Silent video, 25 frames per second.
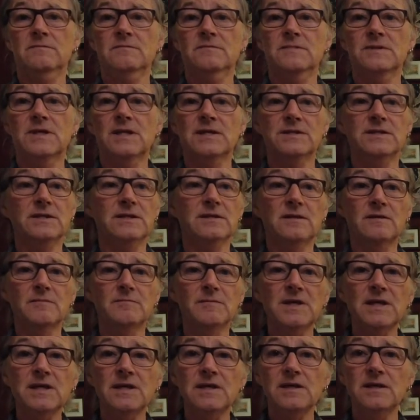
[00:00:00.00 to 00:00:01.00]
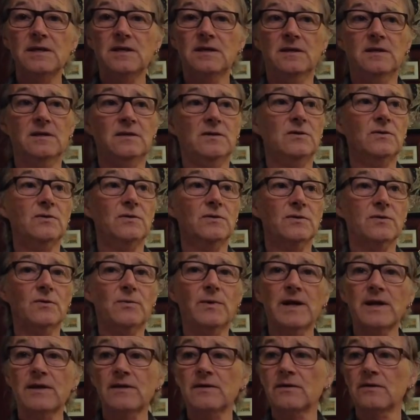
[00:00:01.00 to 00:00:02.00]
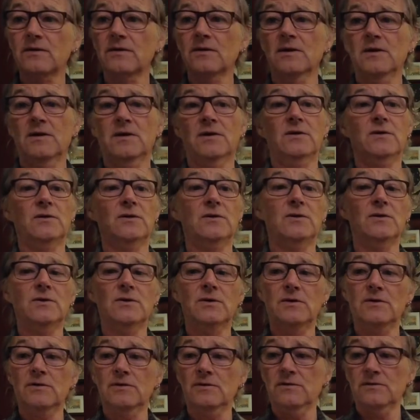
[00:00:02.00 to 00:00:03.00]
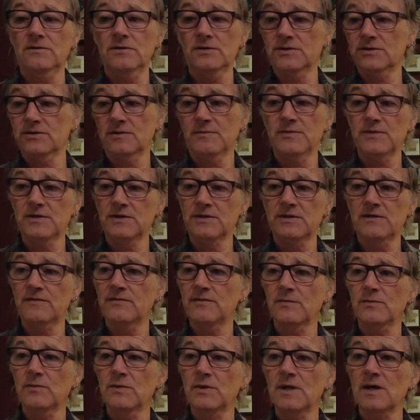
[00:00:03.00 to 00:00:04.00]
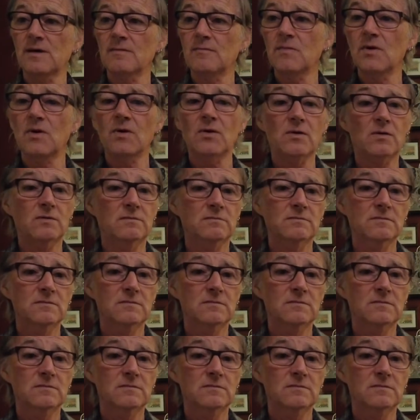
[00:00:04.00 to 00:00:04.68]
That's either me or the weather, or there's something different with that bottle.